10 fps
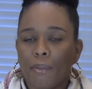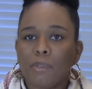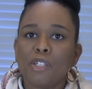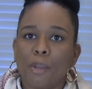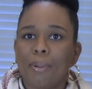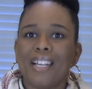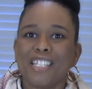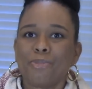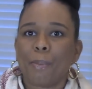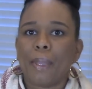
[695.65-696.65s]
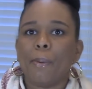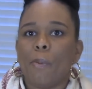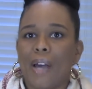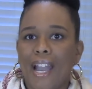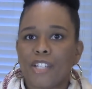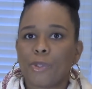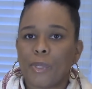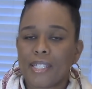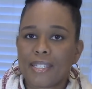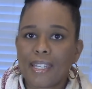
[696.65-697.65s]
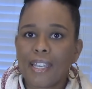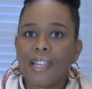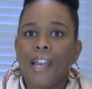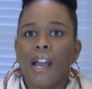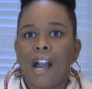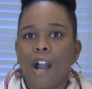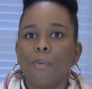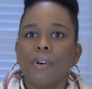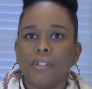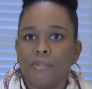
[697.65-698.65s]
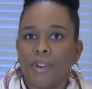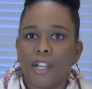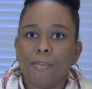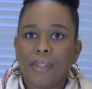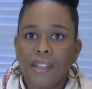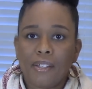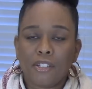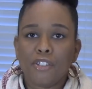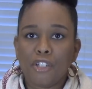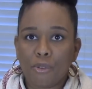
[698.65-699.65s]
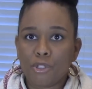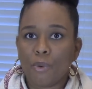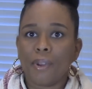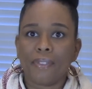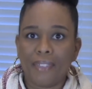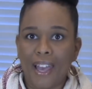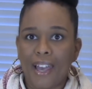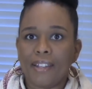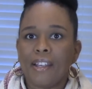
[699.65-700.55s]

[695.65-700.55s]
you know, places where people will actually see, I would recommend, you know, doing that.